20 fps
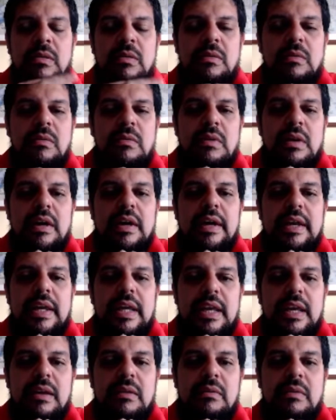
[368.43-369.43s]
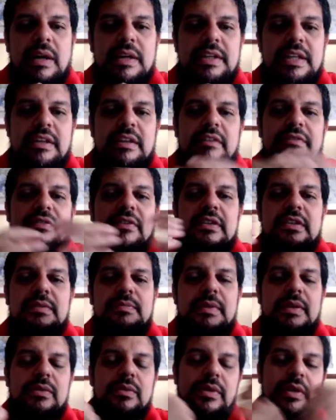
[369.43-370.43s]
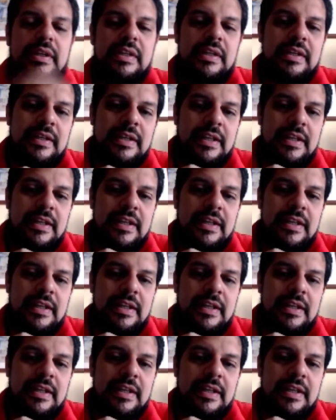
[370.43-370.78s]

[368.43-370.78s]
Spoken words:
why the difference between